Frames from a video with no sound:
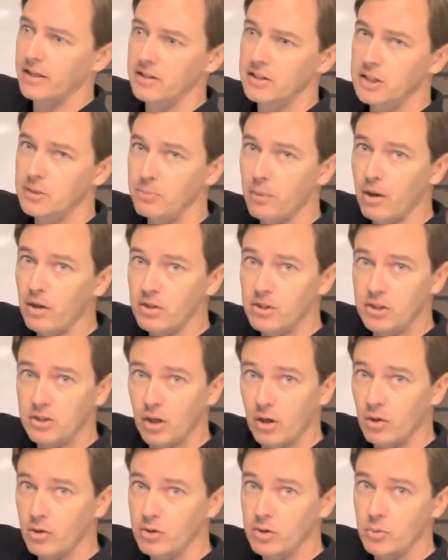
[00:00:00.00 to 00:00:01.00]
small
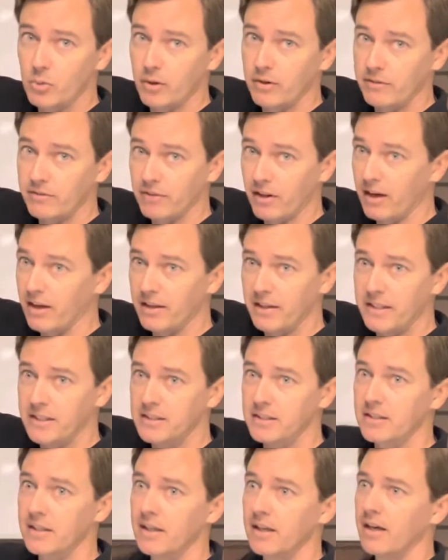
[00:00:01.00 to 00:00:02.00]
stones with a
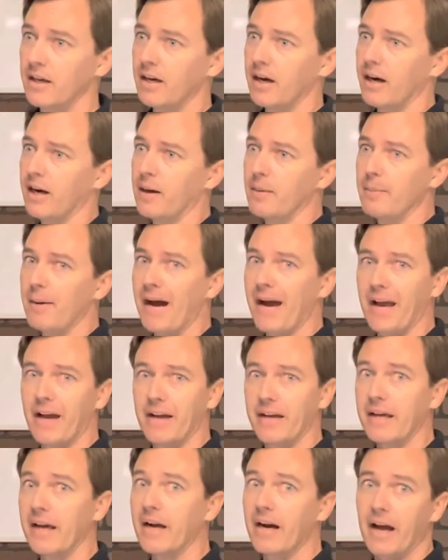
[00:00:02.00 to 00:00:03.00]
flawless.
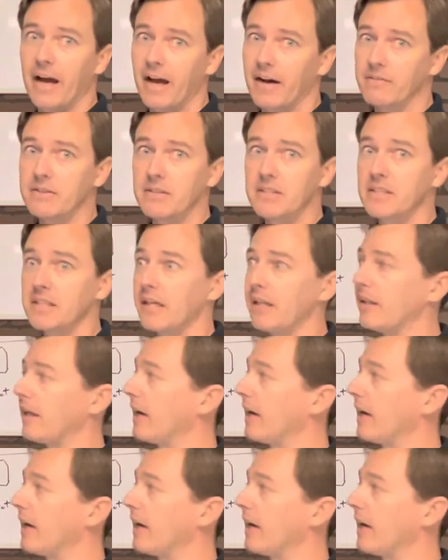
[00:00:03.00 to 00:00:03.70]
I haven't seen